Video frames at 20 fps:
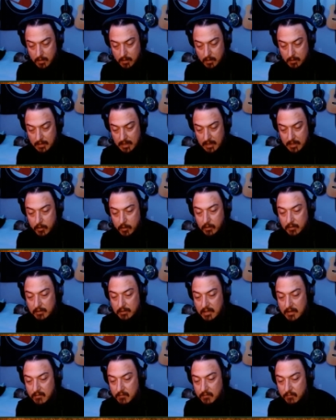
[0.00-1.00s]
get you to
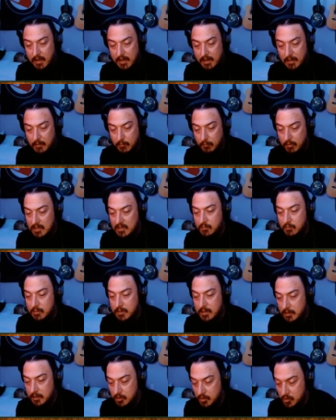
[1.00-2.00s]
live like in a place where
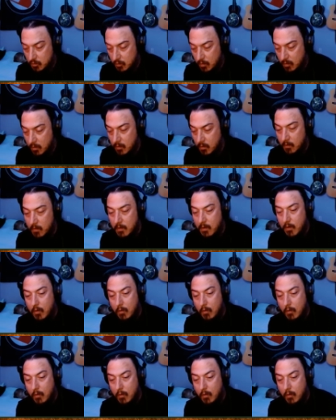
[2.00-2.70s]
they control,